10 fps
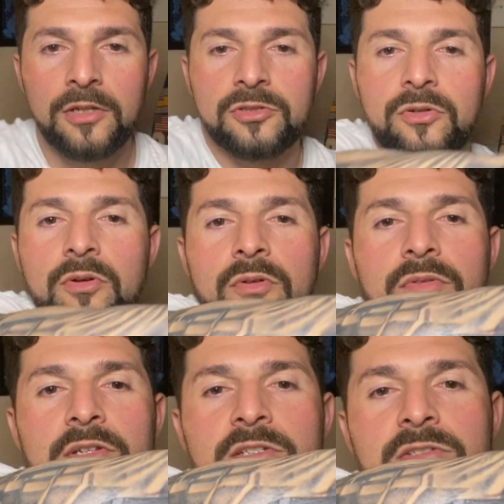So
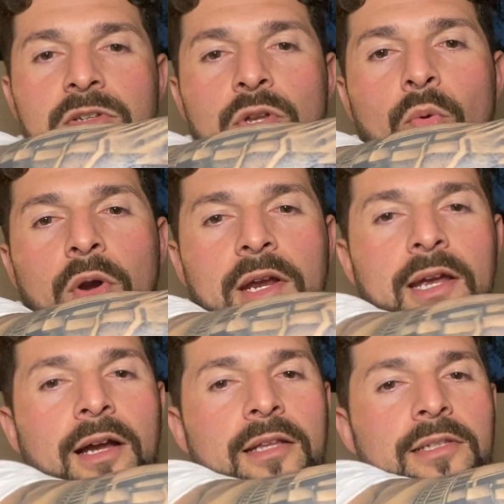this is the new work
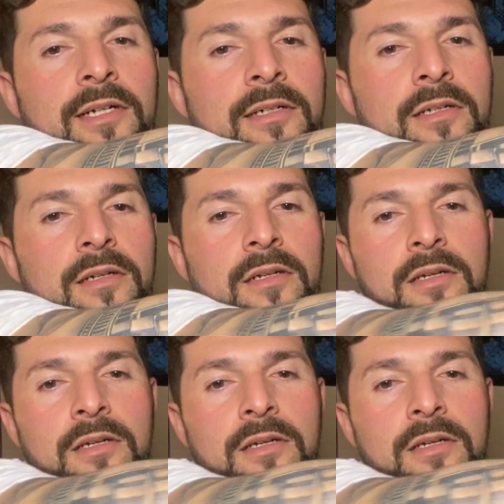I got done.